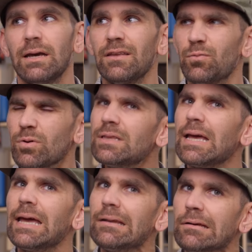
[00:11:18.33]
It's
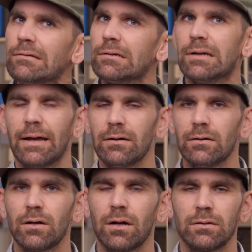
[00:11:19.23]
worth $800,
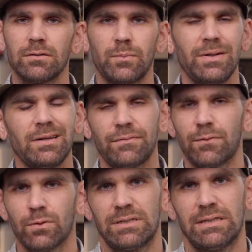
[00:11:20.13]
$900, but not
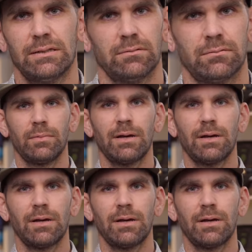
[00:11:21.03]
$1,400.